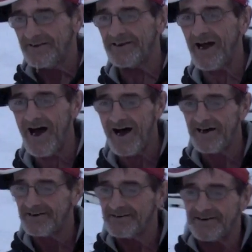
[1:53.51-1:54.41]
Yeah.
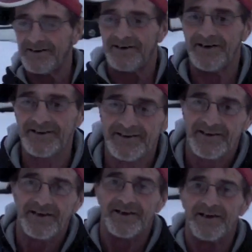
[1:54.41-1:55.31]
Frig yeah,
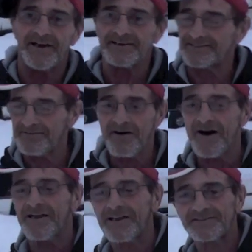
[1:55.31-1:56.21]
bro. And, and come
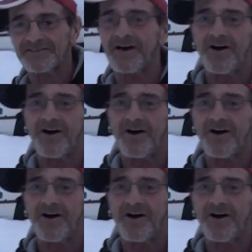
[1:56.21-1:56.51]
on, let's Where